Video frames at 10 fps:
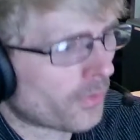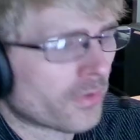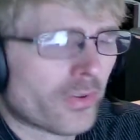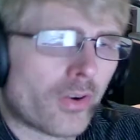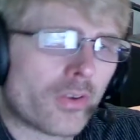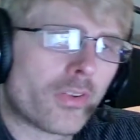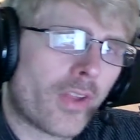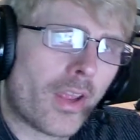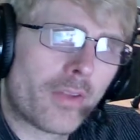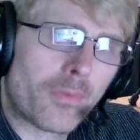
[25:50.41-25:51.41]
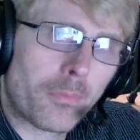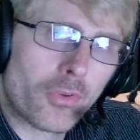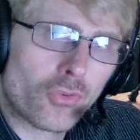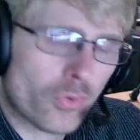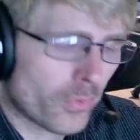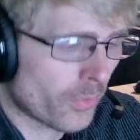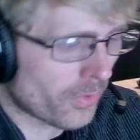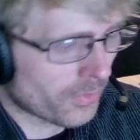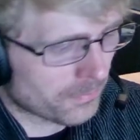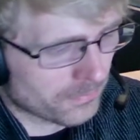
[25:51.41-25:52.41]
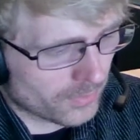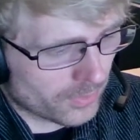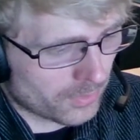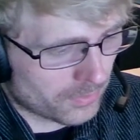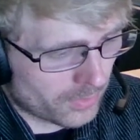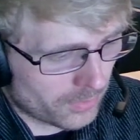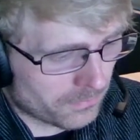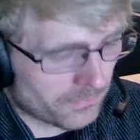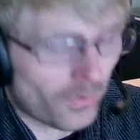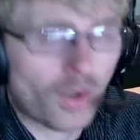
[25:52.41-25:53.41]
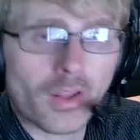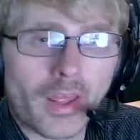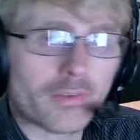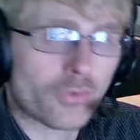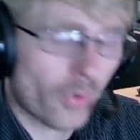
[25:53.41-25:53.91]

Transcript: that turned aside from the truth could fall out of